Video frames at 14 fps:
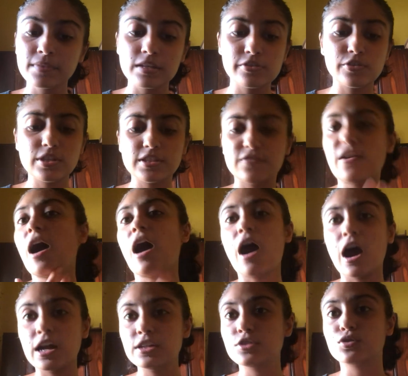so it's far
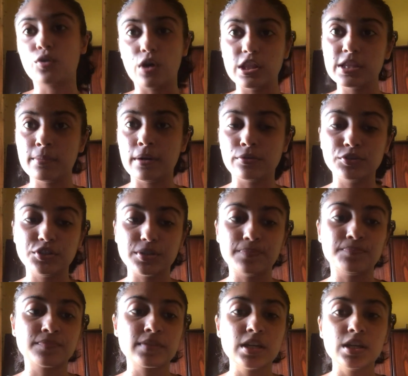harder to call them out.
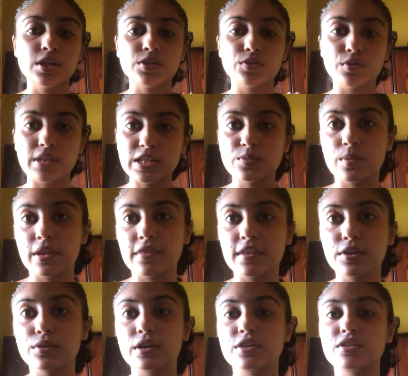So that's one thing
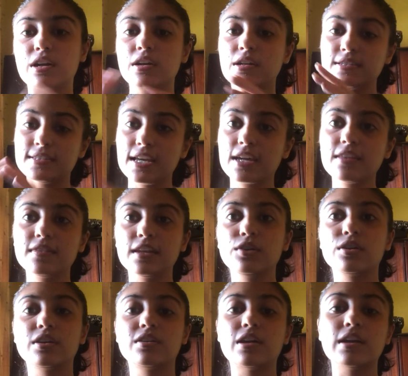you can run. Second thing you
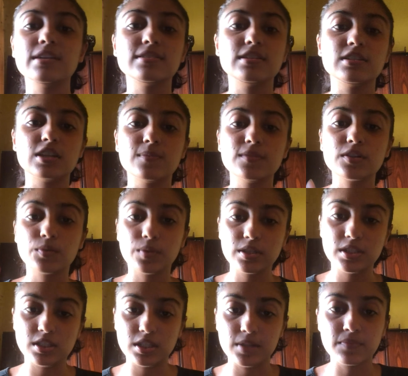can run is in terms of
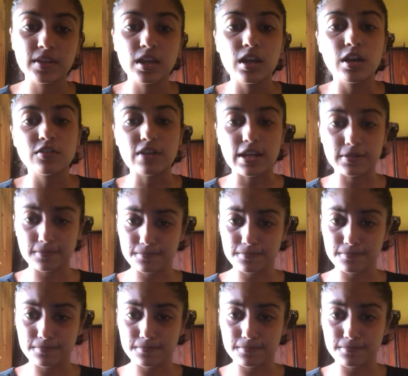quantity, right?